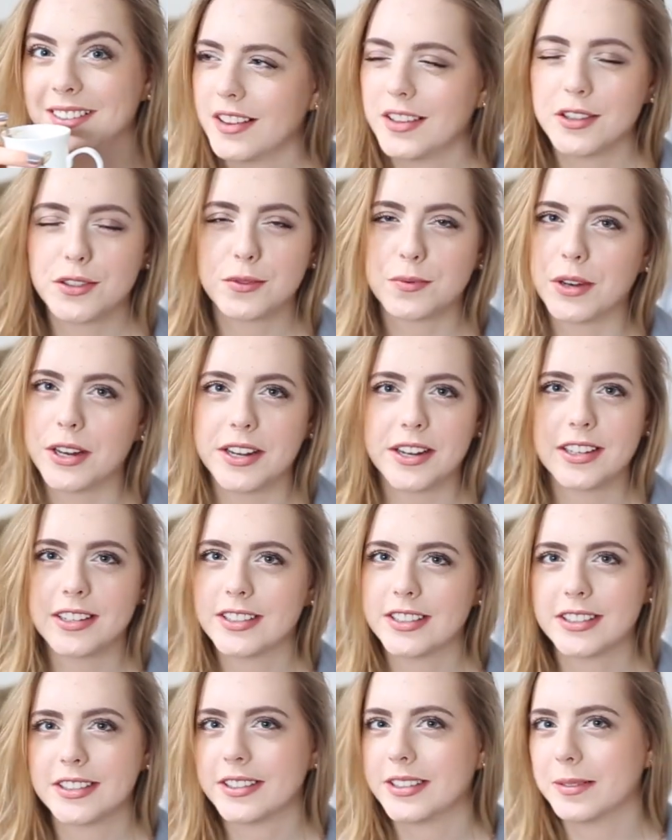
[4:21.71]
This rating
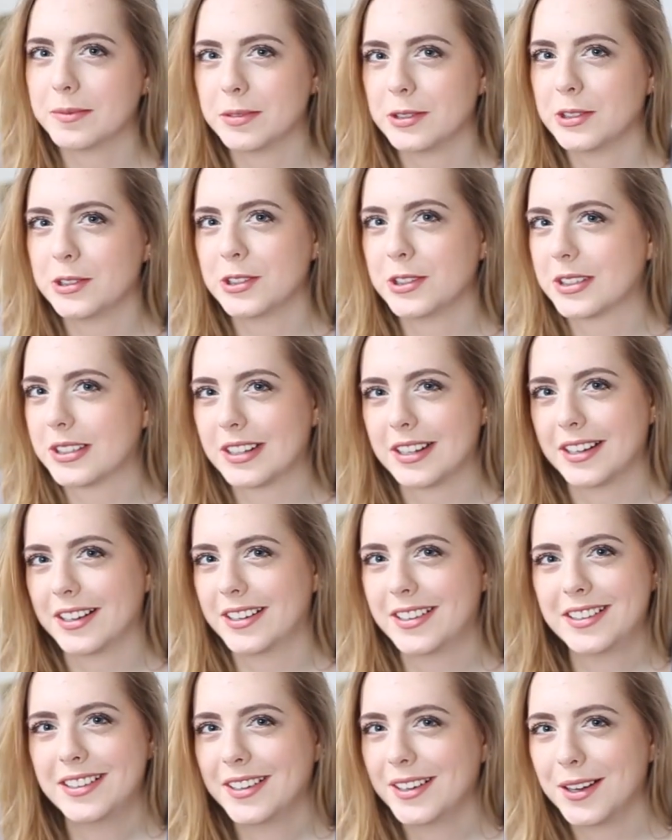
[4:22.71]
system is just
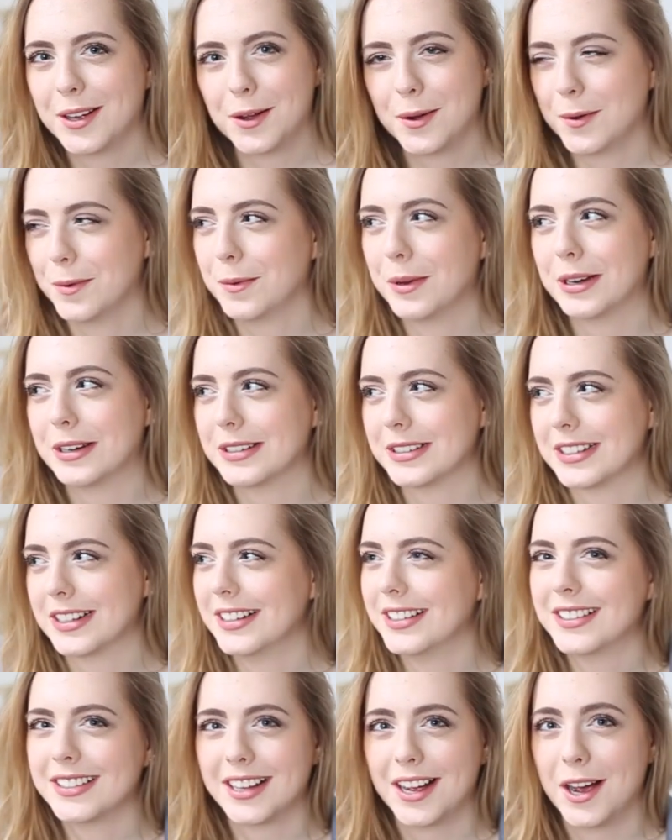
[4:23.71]
like, what is
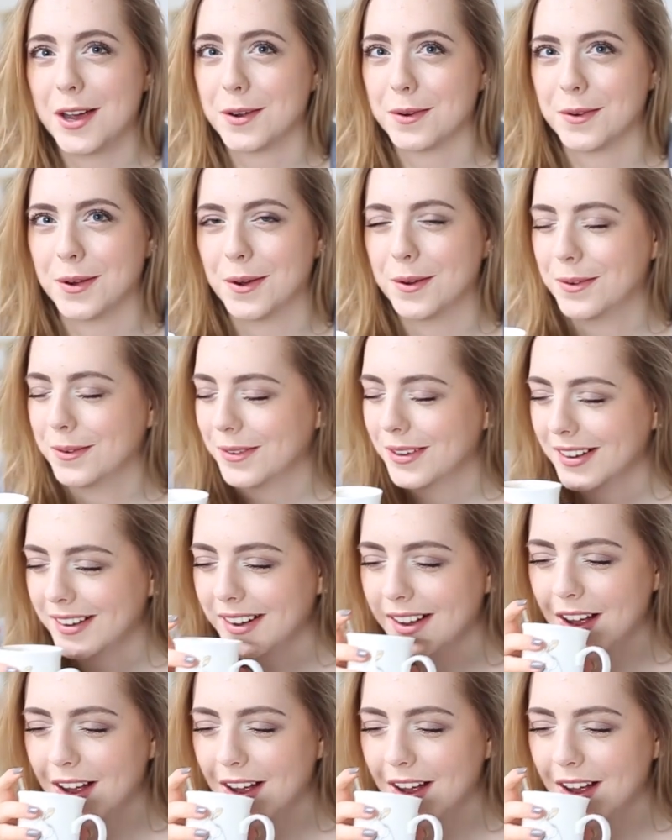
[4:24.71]
this? I don't know.